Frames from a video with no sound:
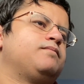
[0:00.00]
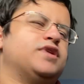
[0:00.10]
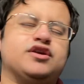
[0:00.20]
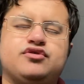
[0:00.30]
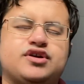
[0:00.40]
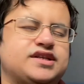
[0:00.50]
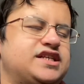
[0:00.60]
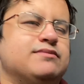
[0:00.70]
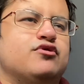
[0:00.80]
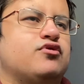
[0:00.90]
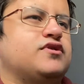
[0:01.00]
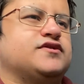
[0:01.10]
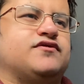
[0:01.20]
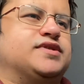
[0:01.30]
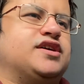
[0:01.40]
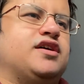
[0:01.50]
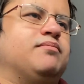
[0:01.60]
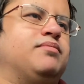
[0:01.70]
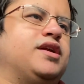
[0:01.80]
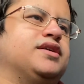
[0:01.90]
Like, you're going to see more quotes from
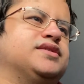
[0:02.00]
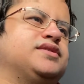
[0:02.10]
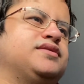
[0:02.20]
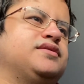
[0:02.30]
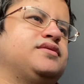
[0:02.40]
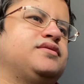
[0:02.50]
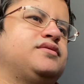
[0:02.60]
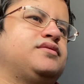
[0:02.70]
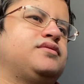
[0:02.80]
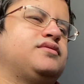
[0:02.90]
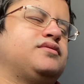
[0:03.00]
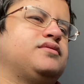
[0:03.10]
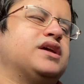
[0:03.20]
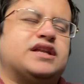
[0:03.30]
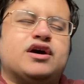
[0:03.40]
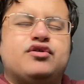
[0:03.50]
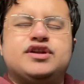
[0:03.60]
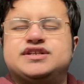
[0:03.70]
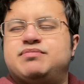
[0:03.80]
certain players. Like, they're honest